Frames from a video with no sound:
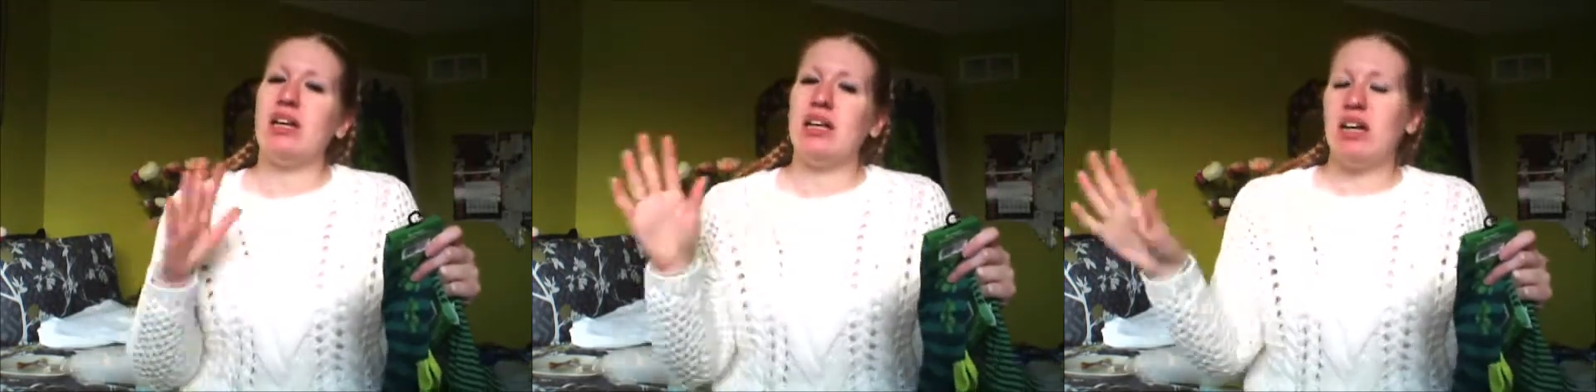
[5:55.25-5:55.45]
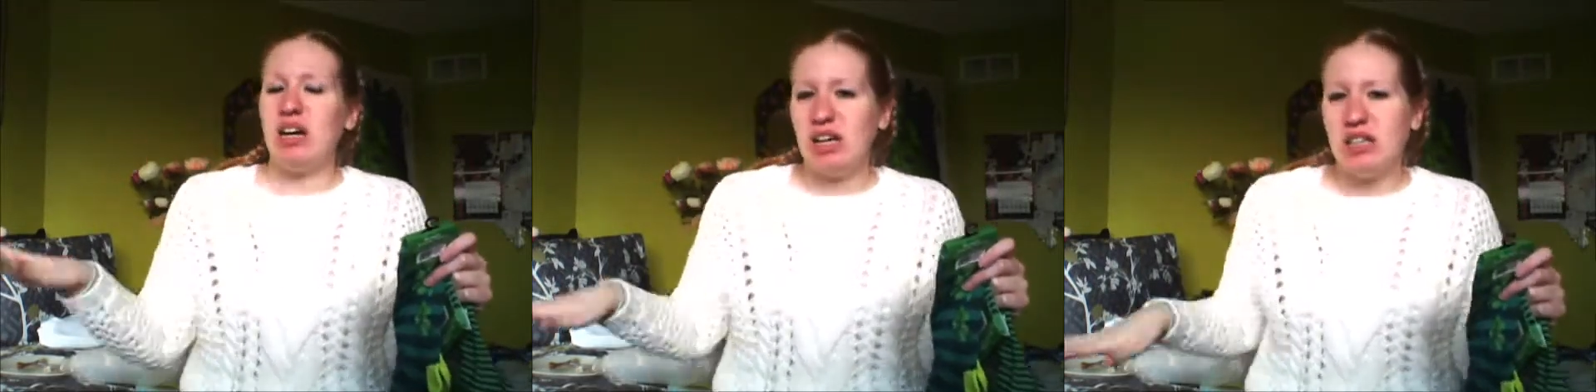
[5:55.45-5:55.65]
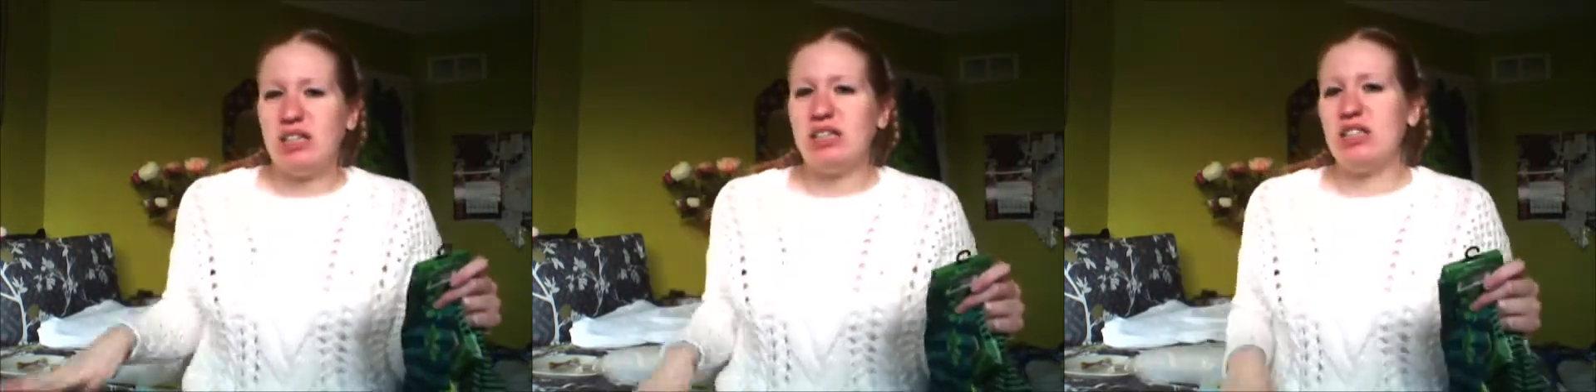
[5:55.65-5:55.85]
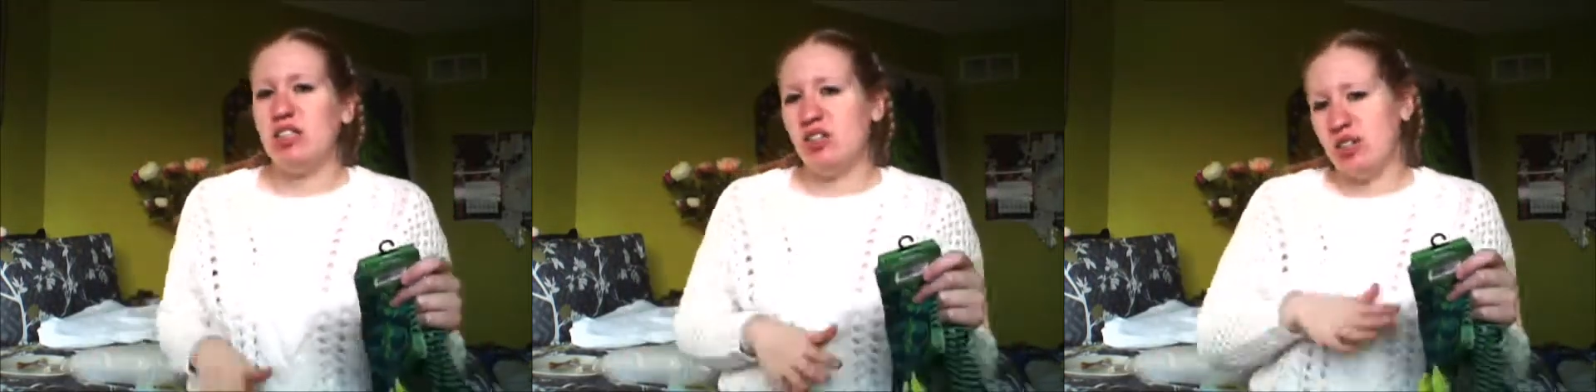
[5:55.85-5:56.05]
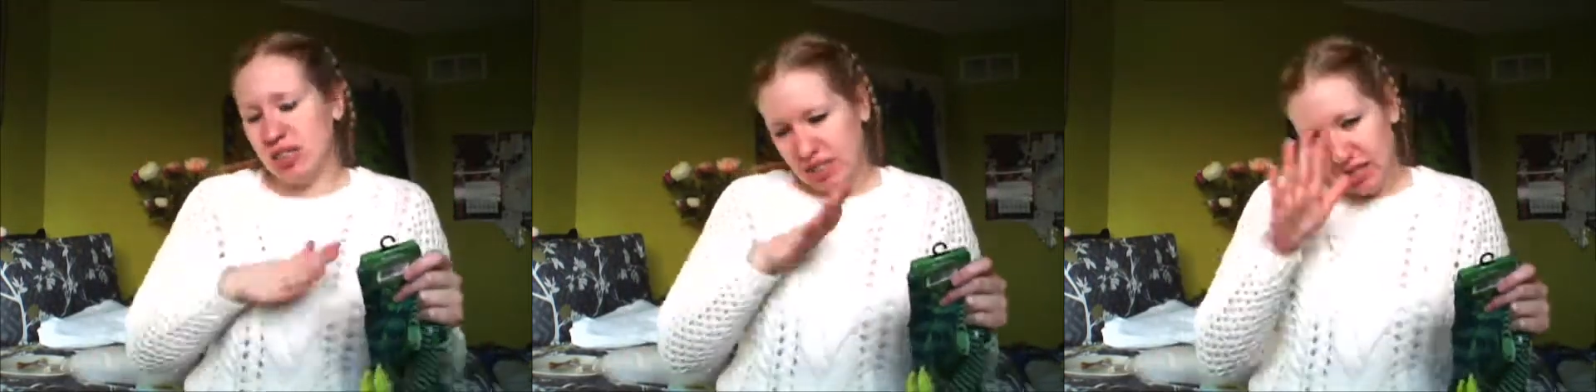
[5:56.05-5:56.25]
got, you know,
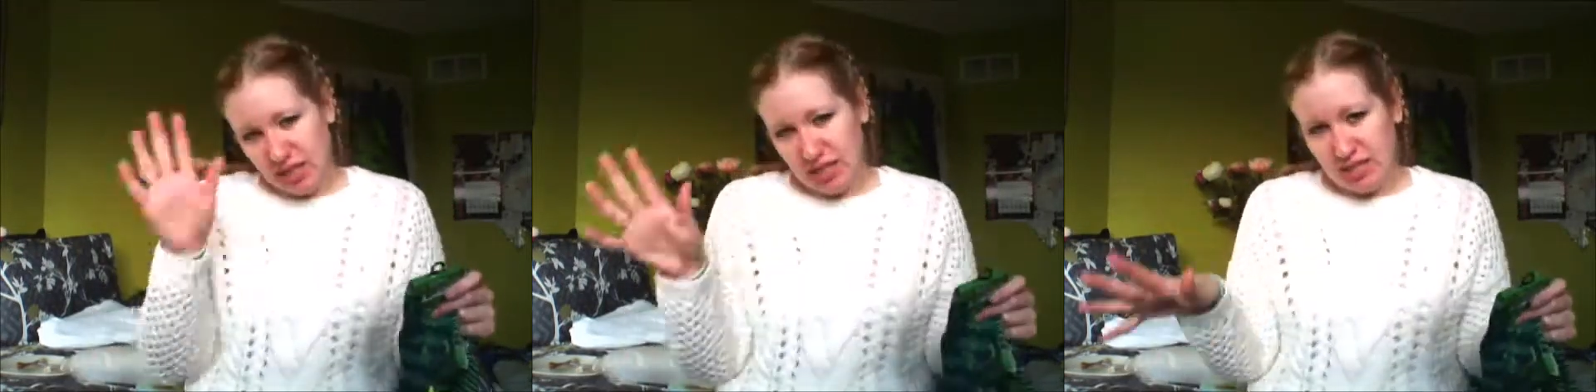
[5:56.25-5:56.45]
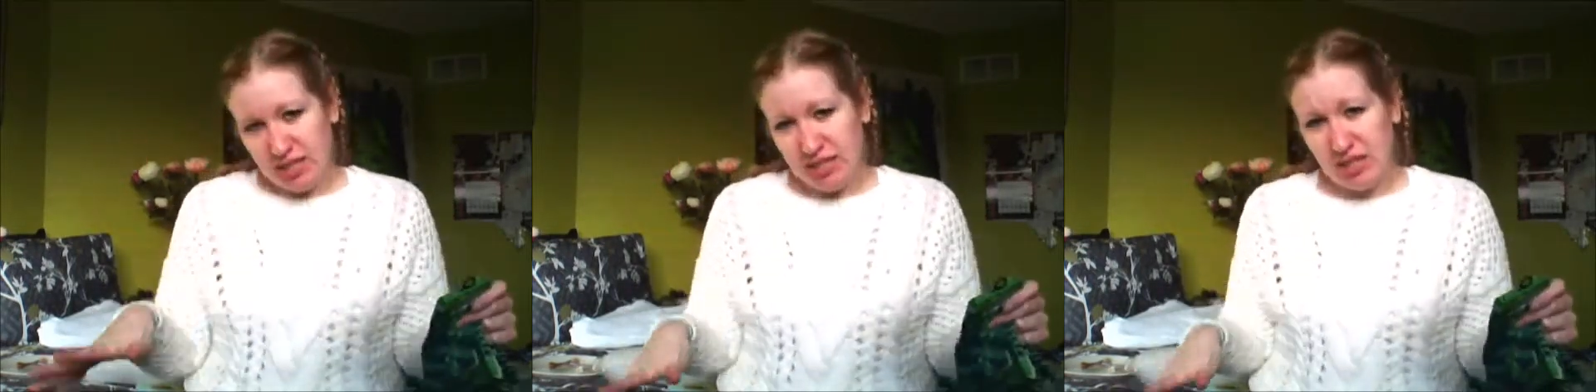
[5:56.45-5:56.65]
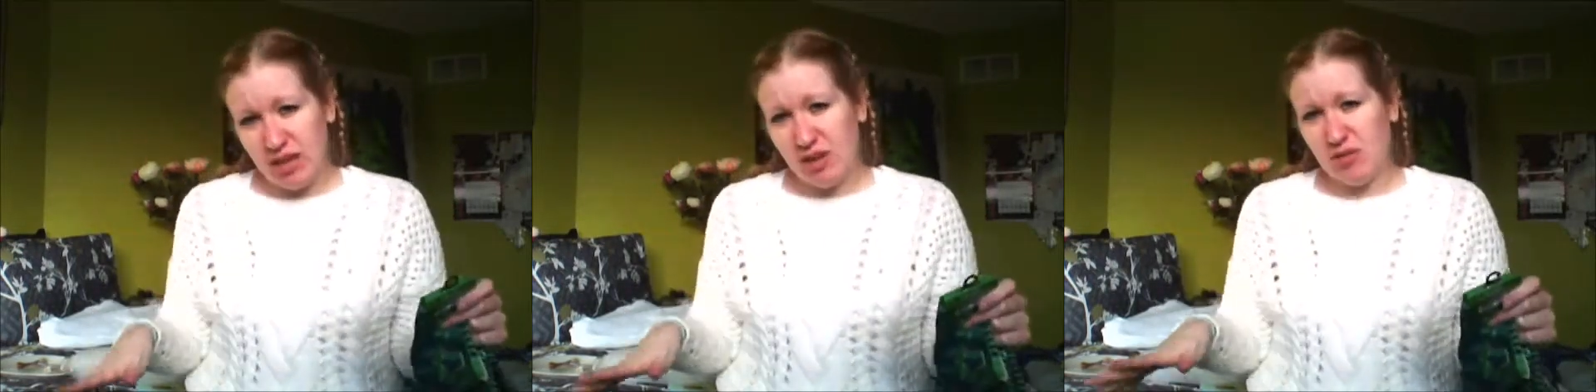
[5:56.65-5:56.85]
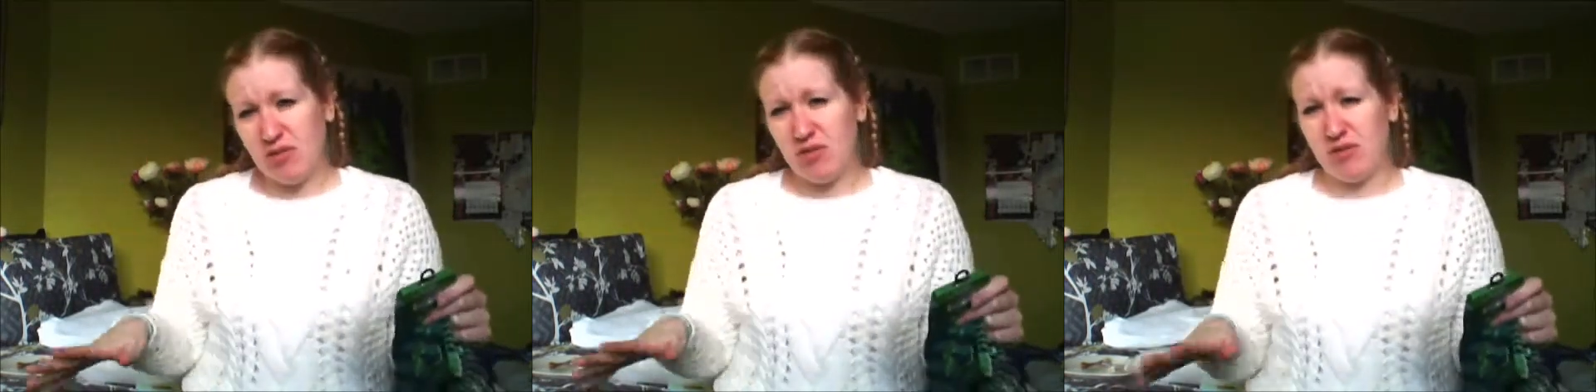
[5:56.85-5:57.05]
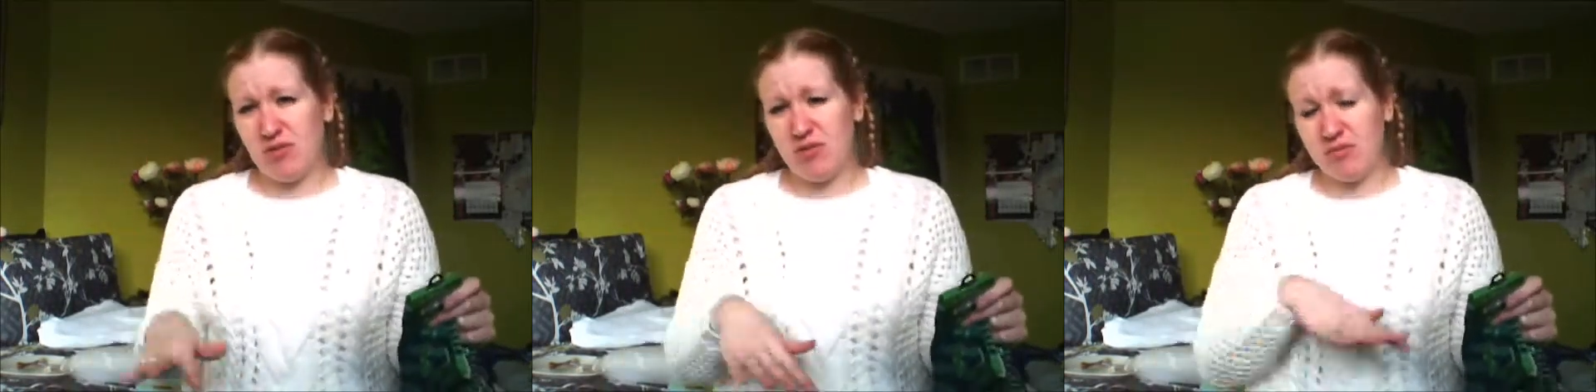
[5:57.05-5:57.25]
like this
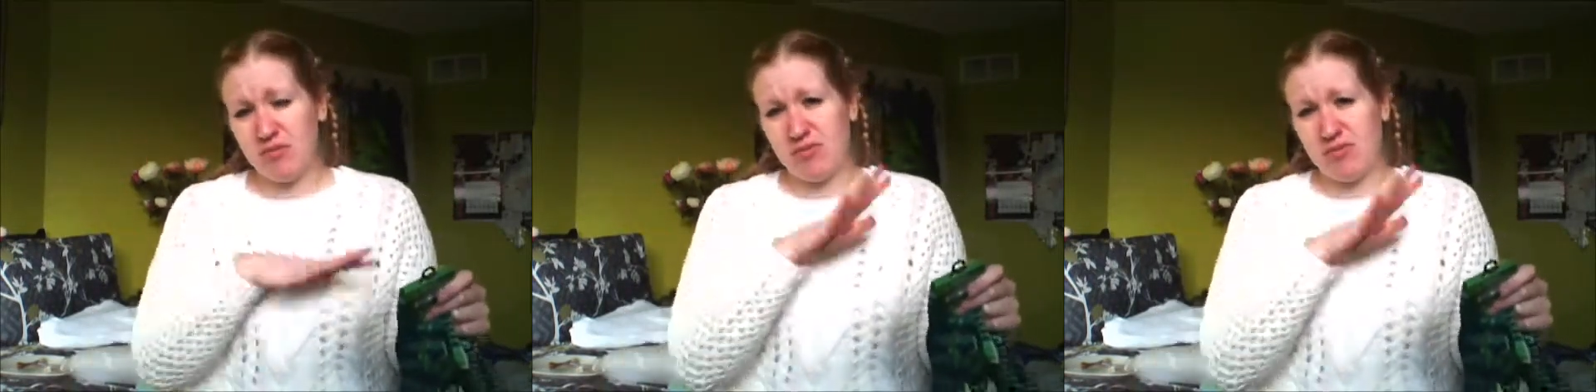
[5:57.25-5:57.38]
stuff,